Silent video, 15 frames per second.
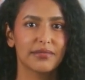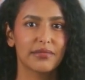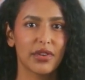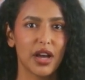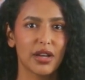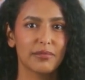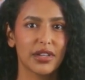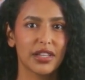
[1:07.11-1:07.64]

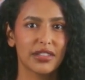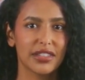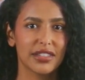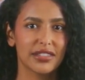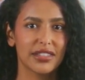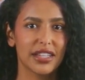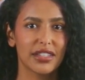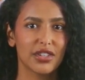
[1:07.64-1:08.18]
Not because
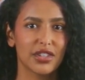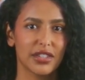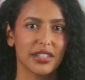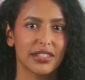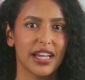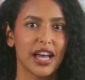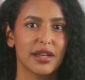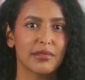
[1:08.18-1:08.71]
extinction
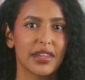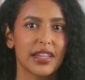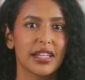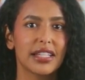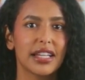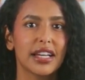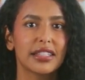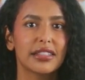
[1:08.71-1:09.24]
is happening
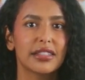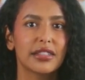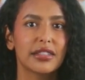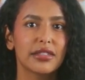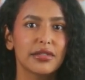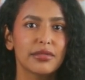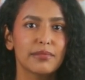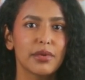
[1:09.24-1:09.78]
again,
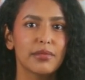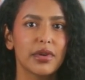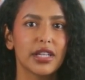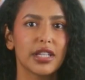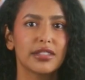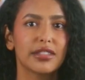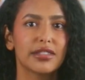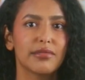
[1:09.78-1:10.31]
but
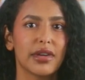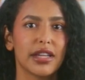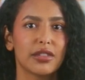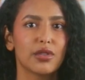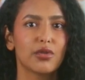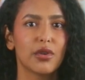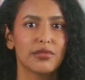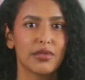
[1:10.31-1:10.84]
because it's
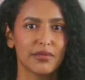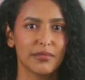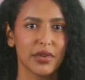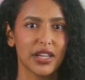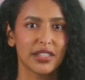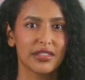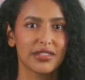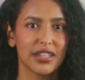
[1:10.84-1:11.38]
being driven
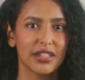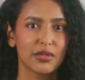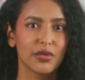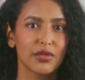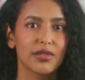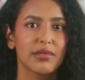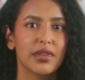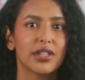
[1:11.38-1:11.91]
by a single
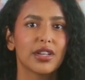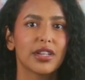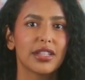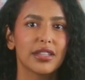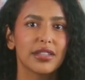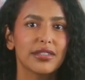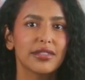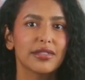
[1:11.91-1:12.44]

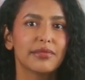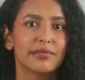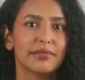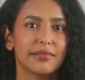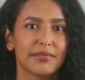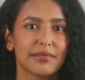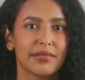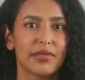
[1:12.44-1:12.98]
species
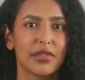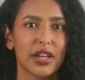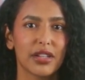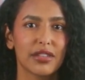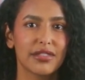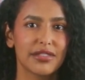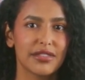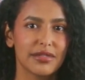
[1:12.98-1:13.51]

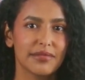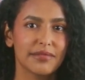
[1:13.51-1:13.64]
us.